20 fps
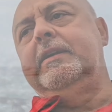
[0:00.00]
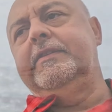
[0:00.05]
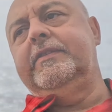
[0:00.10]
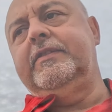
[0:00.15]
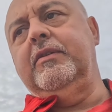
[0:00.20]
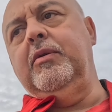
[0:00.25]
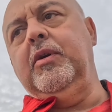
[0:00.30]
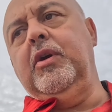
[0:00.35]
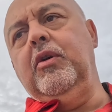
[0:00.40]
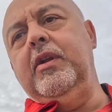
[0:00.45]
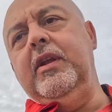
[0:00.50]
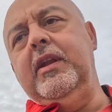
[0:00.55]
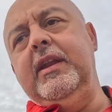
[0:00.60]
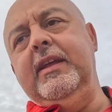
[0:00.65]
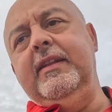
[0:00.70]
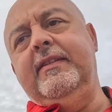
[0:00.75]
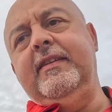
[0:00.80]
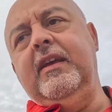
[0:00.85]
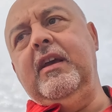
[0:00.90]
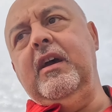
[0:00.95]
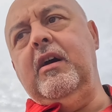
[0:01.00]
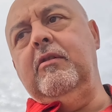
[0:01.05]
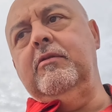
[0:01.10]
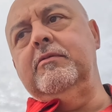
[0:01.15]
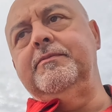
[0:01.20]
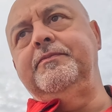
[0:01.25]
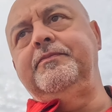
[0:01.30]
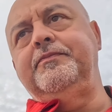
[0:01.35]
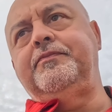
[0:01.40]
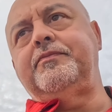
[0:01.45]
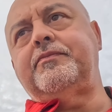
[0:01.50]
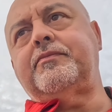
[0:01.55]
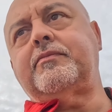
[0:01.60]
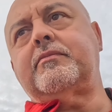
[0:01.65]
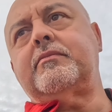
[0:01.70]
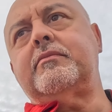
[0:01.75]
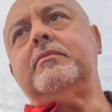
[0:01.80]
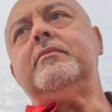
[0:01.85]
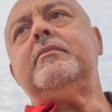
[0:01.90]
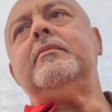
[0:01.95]
so we're going to need to go
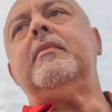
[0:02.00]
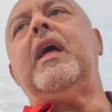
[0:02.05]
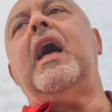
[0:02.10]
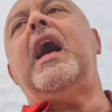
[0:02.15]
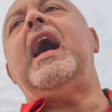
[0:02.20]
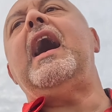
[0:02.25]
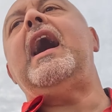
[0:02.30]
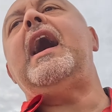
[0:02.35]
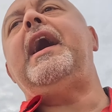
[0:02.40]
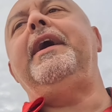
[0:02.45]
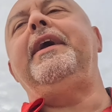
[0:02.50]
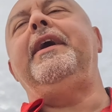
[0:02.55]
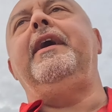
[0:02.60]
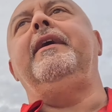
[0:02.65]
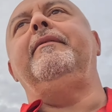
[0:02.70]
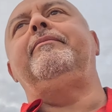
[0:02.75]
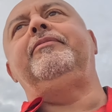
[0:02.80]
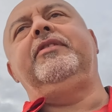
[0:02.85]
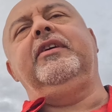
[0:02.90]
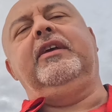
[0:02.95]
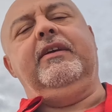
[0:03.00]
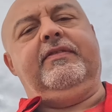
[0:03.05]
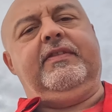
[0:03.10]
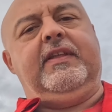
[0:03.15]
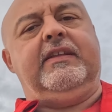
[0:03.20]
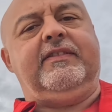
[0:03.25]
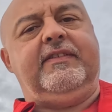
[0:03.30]
higher to get that